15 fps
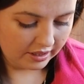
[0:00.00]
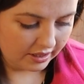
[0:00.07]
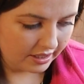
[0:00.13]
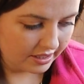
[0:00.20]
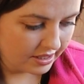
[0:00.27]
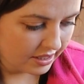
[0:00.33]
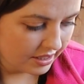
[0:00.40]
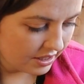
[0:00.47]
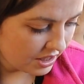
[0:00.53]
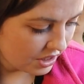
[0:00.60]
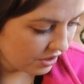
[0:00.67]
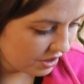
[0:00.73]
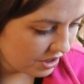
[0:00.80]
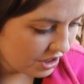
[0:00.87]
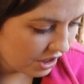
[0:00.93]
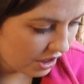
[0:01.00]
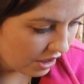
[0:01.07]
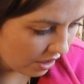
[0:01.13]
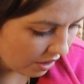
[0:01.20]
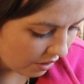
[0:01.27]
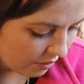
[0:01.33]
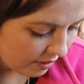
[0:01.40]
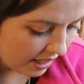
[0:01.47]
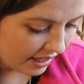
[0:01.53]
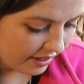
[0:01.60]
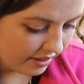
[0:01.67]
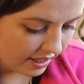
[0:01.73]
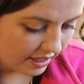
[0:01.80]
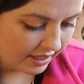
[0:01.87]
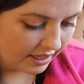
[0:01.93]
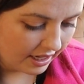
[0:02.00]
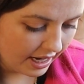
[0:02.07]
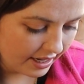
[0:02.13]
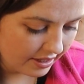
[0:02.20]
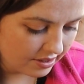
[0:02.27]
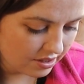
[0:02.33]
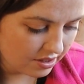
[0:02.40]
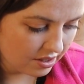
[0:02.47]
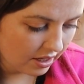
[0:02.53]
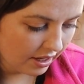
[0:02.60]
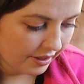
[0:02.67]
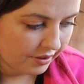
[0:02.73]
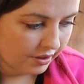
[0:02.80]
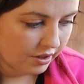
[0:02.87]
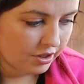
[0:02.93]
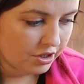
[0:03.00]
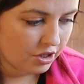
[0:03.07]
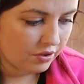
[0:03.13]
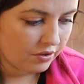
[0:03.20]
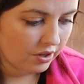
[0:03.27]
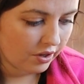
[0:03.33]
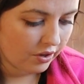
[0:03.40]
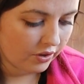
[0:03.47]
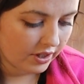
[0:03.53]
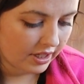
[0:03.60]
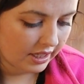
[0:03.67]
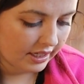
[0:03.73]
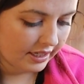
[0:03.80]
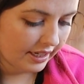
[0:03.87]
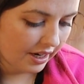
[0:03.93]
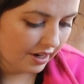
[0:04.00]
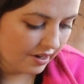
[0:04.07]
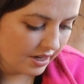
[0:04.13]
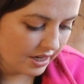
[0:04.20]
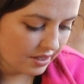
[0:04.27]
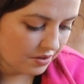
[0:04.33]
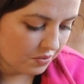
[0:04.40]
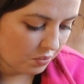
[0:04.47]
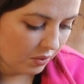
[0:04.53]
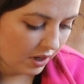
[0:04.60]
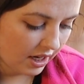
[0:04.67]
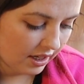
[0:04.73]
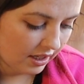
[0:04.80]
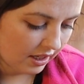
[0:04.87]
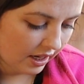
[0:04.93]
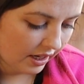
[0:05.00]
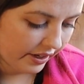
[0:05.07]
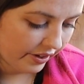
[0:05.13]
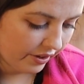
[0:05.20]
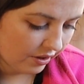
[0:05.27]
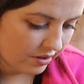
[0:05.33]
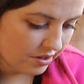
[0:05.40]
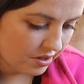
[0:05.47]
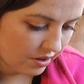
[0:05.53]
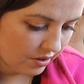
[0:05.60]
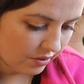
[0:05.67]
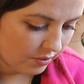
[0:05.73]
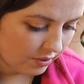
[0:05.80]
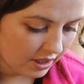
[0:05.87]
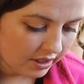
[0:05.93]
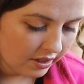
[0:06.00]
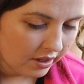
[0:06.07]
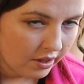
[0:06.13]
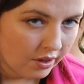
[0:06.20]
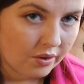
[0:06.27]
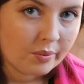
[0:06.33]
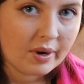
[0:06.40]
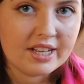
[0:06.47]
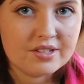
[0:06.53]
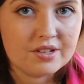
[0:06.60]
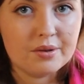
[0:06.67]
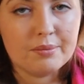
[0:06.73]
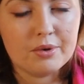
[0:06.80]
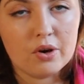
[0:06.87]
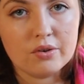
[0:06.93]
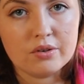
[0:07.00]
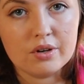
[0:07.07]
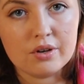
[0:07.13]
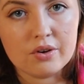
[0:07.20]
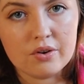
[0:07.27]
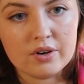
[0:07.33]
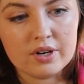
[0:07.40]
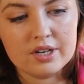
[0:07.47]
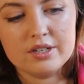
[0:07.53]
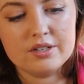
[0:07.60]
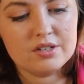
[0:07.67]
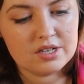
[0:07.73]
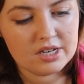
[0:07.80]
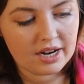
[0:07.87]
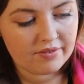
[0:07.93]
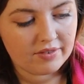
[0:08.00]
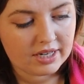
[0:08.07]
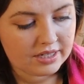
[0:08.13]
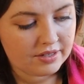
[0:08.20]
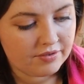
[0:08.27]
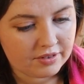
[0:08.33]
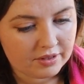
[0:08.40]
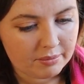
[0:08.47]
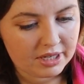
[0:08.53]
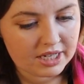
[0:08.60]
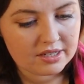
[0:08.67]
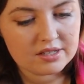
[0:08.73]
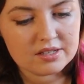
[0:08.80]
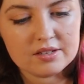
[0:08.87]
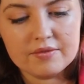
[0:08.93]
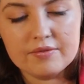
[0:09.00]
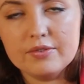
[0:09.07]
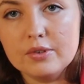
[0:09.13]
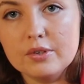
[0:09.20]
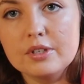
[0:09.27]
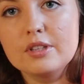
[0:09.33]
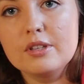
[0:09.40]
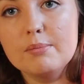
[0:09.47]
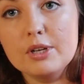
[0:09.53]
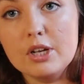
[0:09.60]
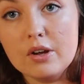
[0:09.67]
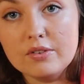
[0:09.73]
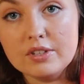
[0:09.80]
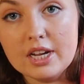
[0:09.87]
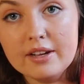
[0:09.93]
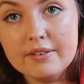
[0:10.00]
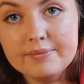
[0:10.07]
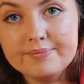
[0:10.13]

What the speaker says: This is good to go. I think next I'm going to do the Hoya linearis while I also wet some coco coir to get ready for the mix for the begonia.